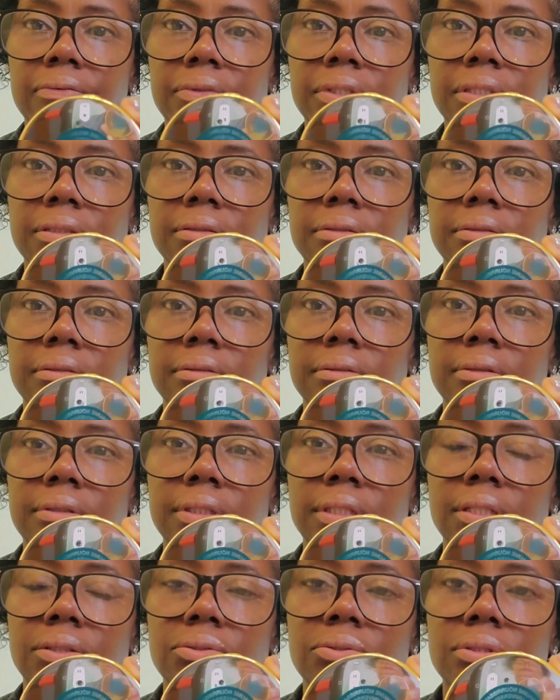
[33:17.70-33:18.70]
of it. Look
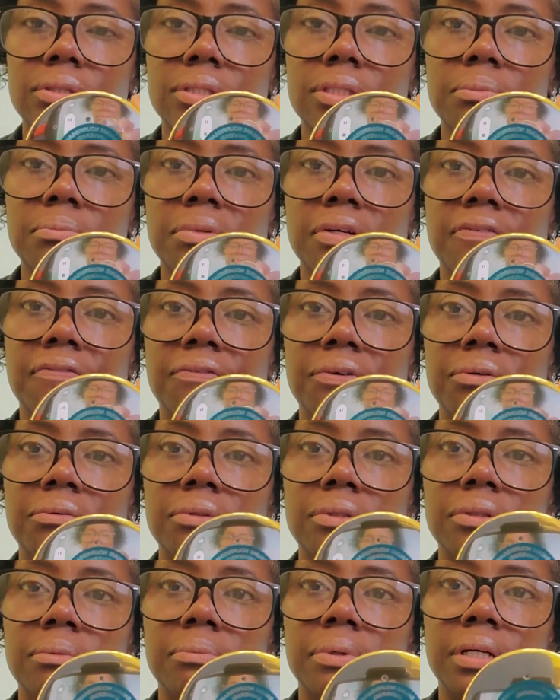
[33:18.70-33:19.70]
at that. You can see my
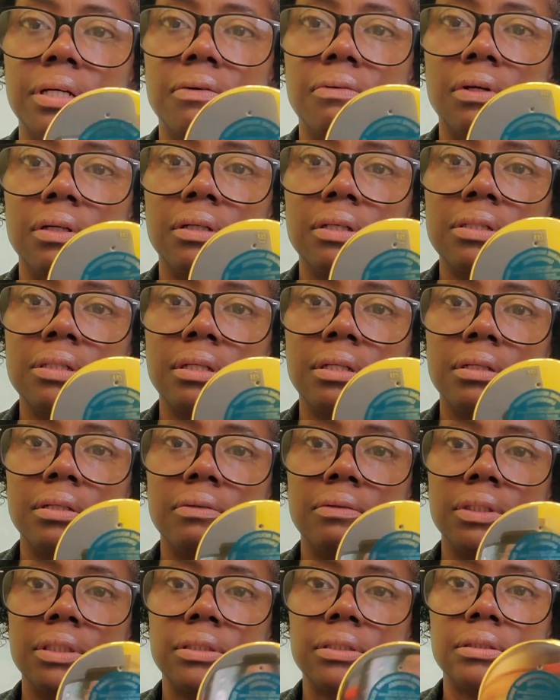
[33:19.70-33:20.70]
phone in the background. That's
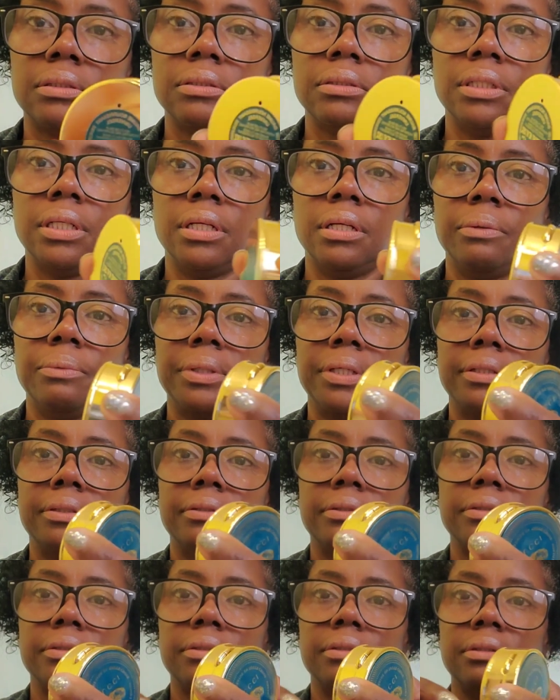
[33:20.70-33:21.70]
hilarious. Anyway,
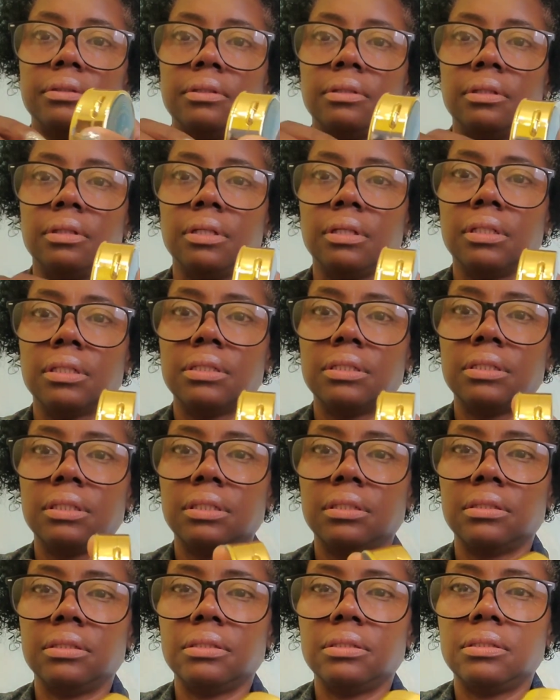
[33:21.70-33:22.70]
like I
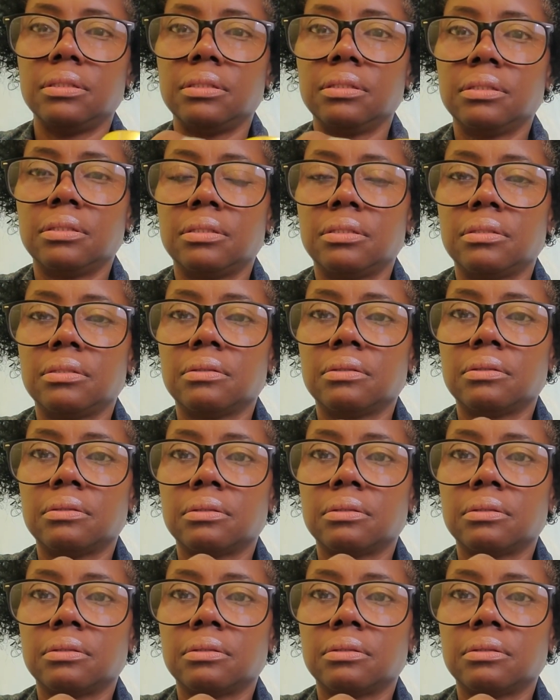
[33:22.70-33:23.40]
said, this is